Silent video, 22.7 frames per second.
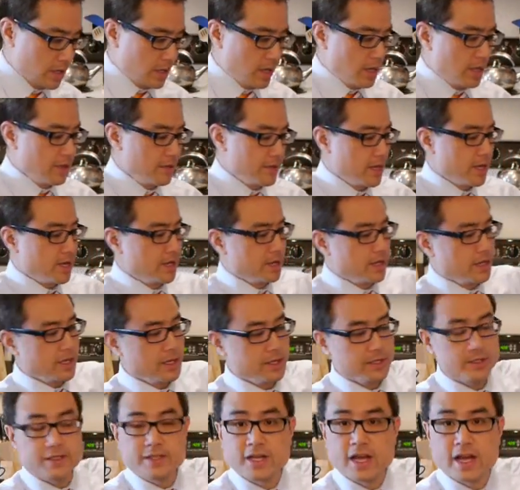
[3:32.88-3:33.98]
And then
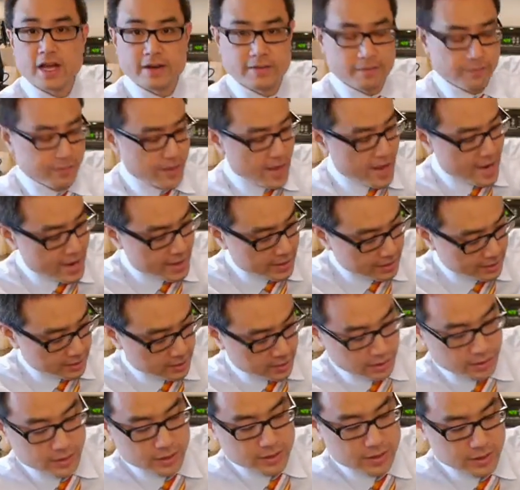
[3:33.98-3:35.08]
inside of that,
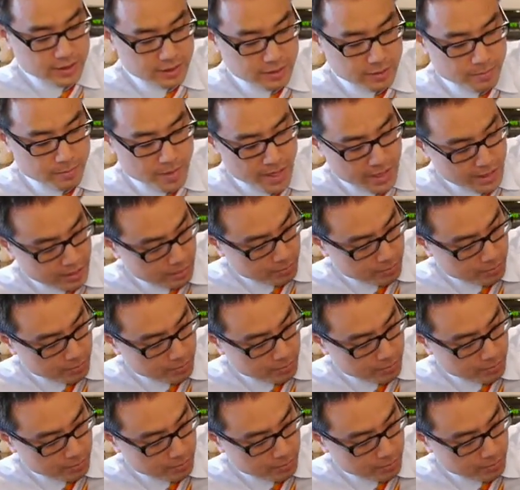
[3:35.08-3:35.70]
and this is the main